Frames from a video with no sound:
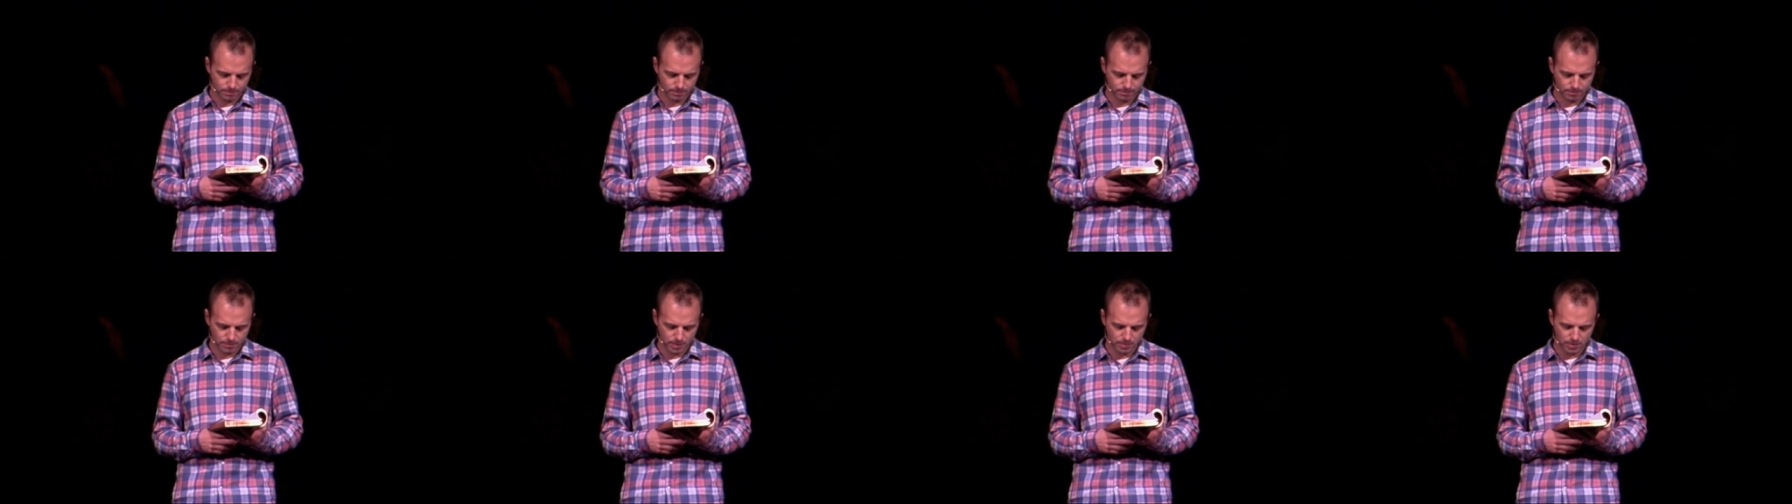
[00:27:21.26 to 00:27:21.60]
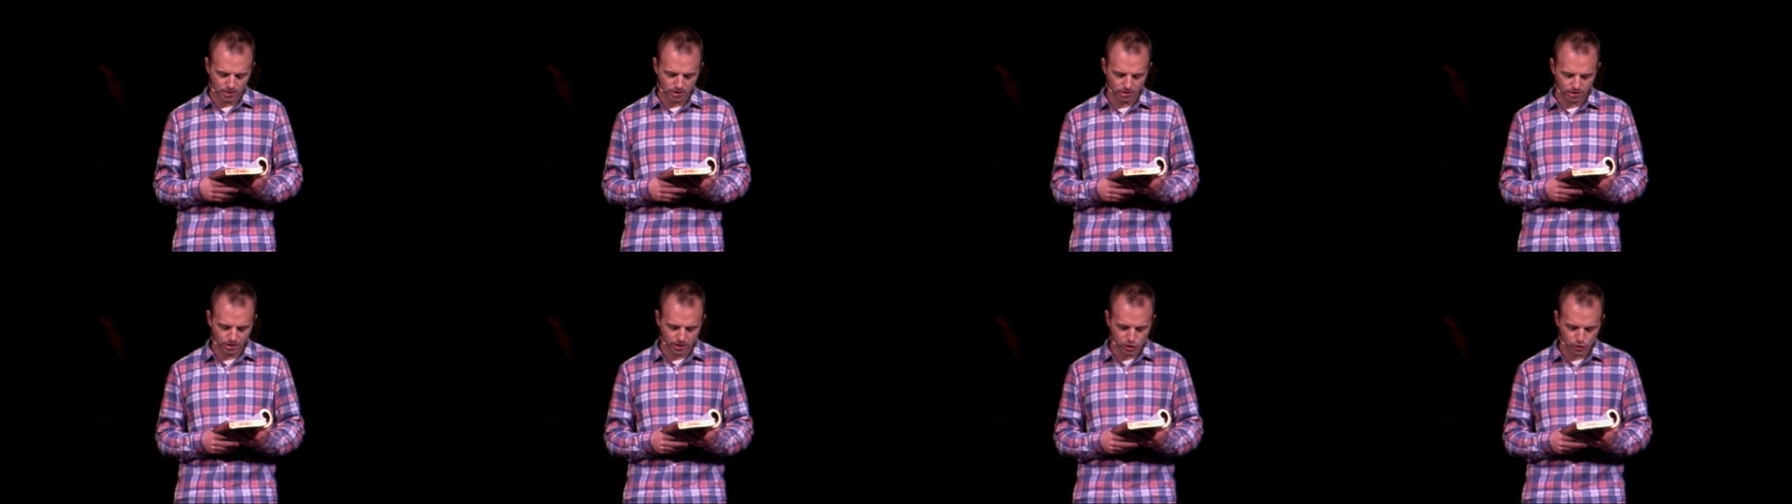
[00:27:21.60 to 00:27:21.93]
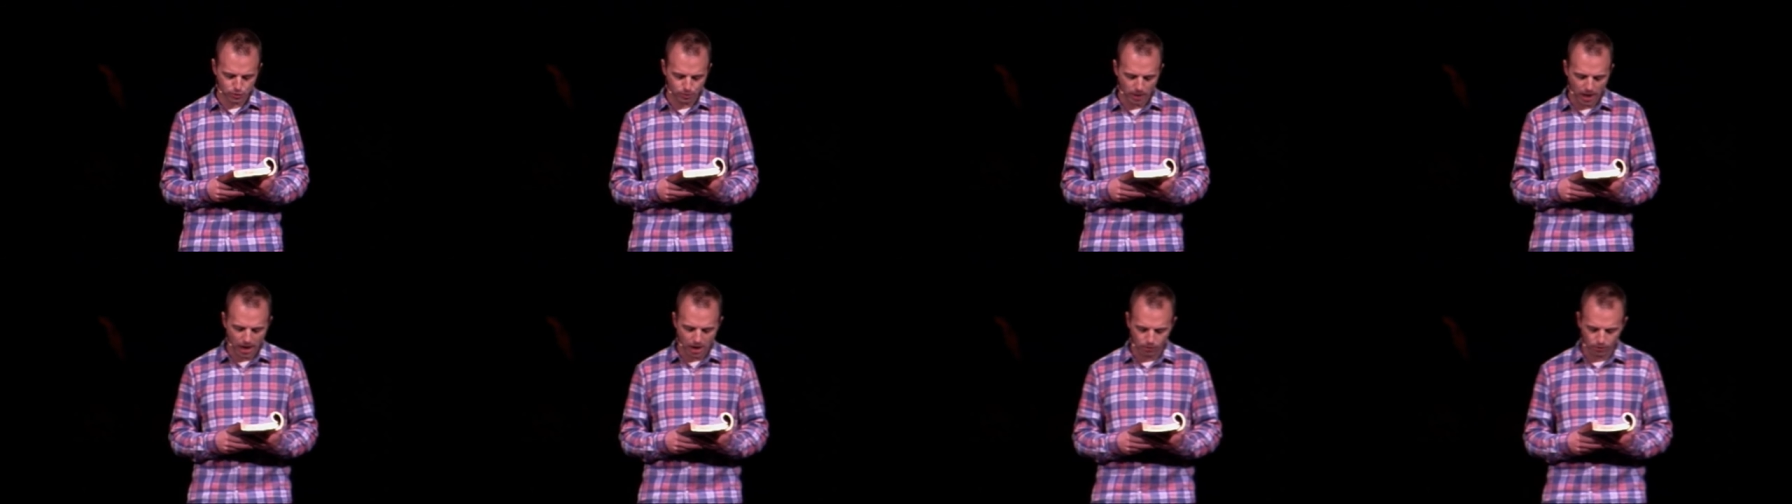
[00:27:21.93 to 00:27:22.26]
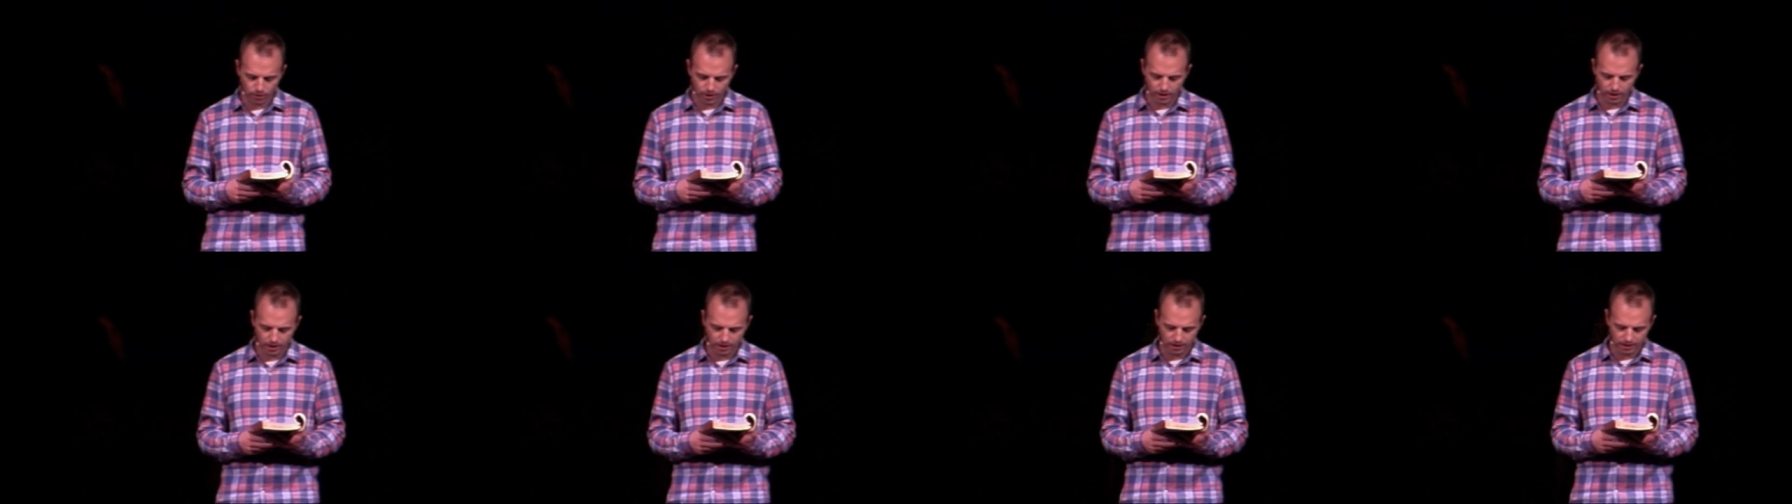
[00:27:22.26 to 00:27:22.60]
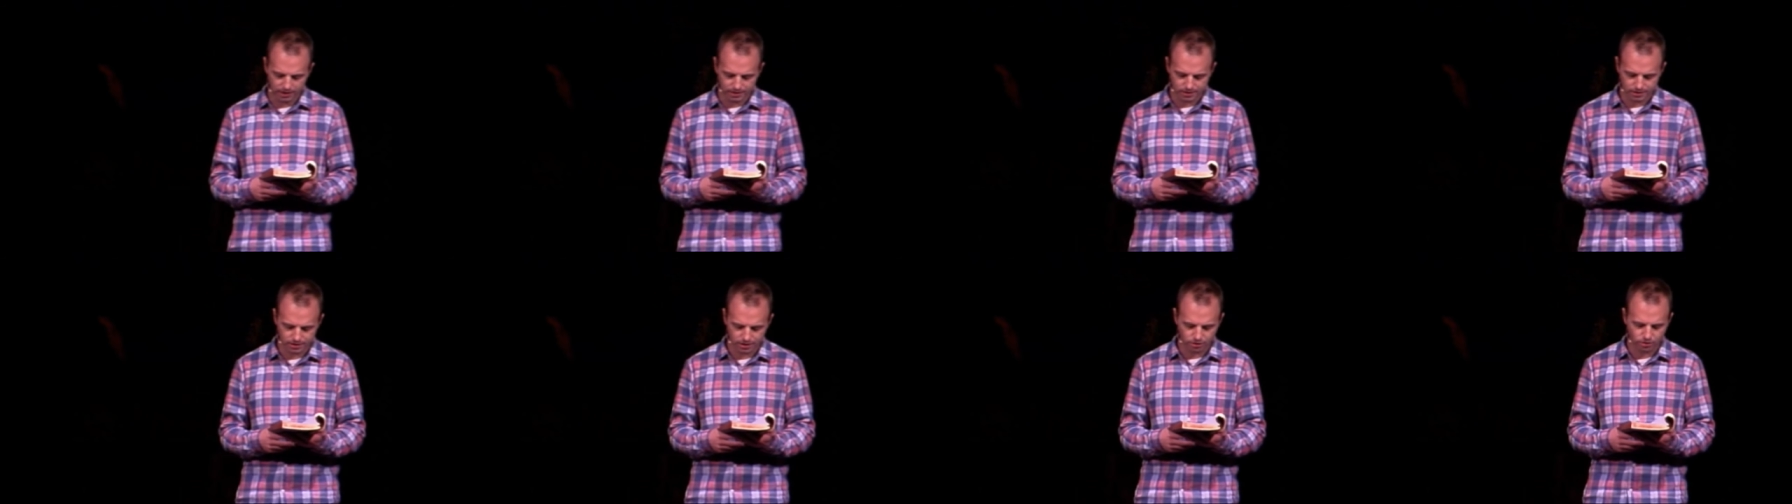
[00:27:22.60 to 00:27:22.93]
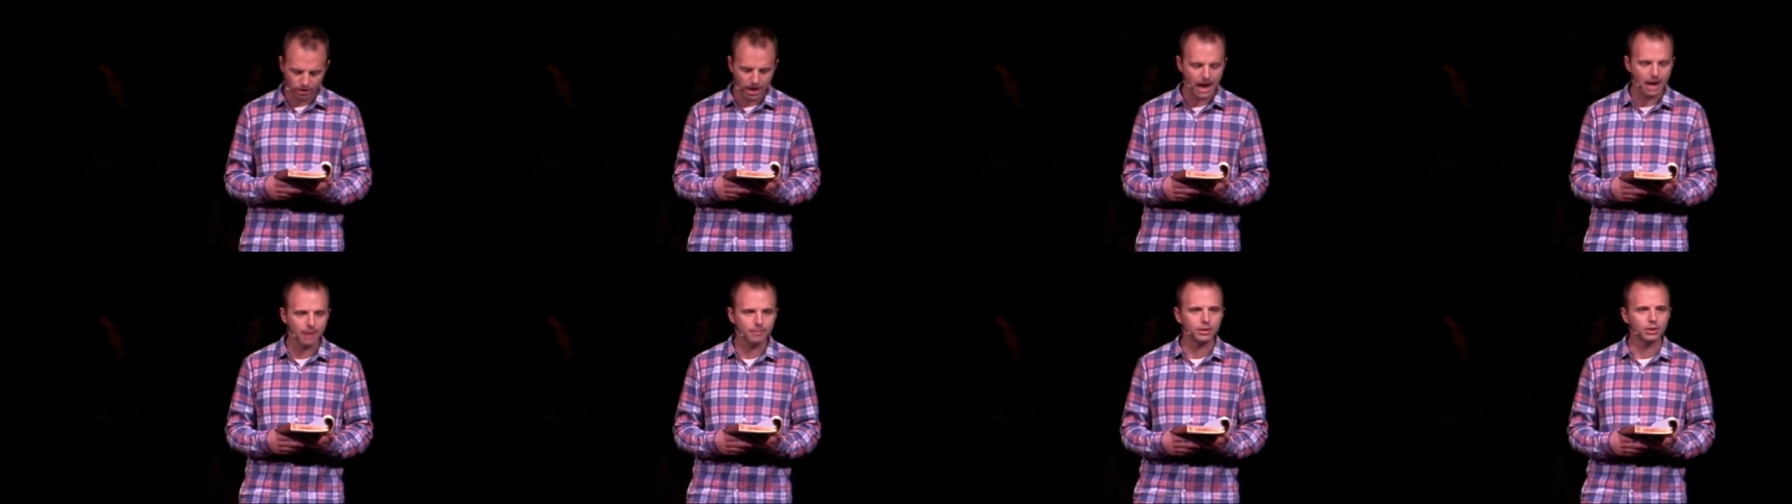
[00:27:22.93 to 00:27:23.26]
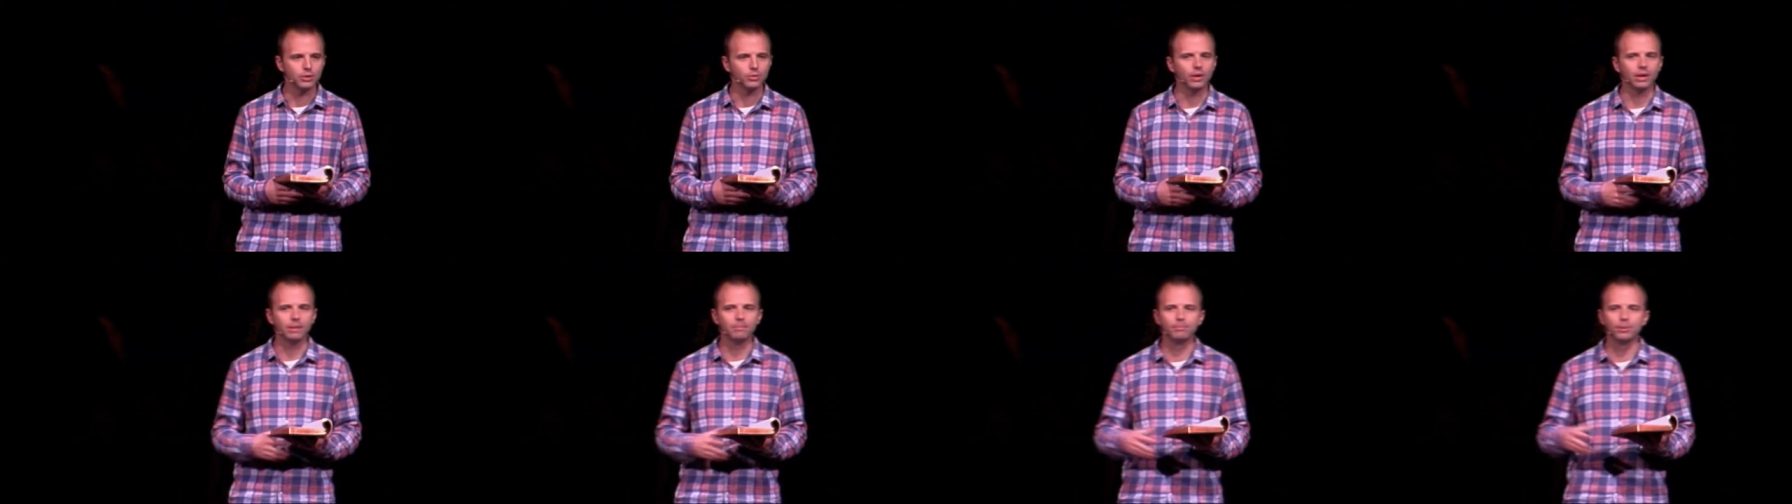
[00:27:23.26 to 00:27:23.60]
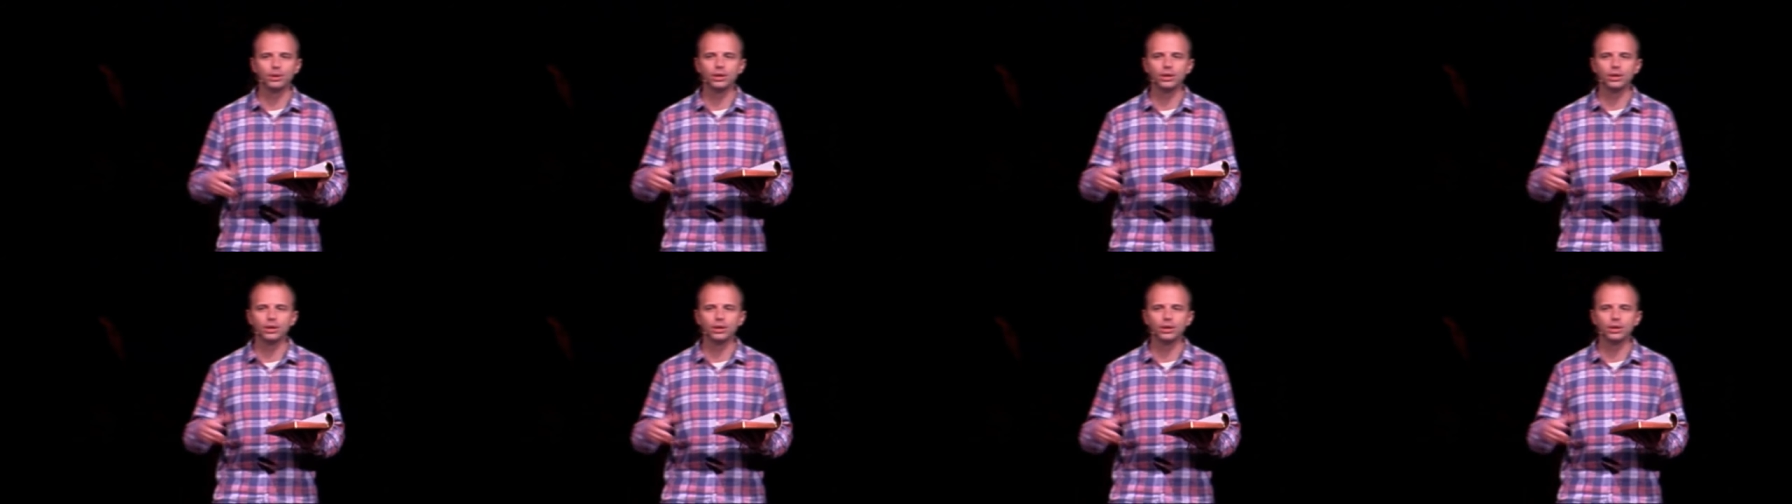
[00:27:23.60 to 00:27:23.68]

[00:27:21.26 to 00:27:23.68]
Maybe you're in a spot where he needs to grab you and